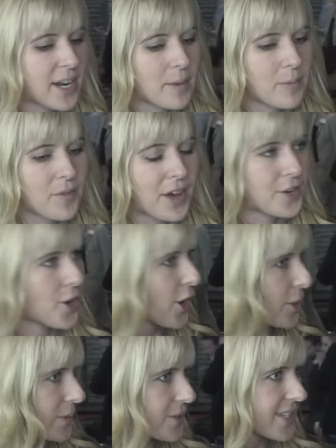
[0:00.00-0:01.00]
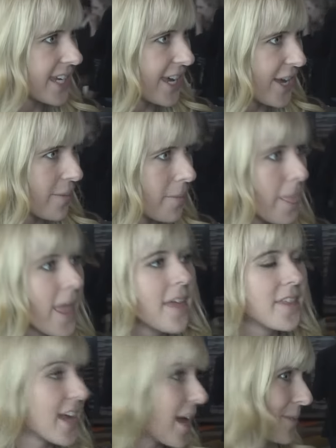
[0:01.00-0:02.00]
I mean, we've got an art museum,
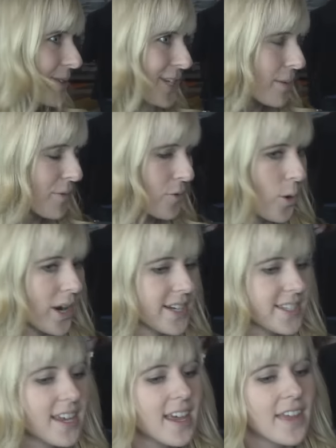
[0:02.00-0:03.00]
the gun museum, of course,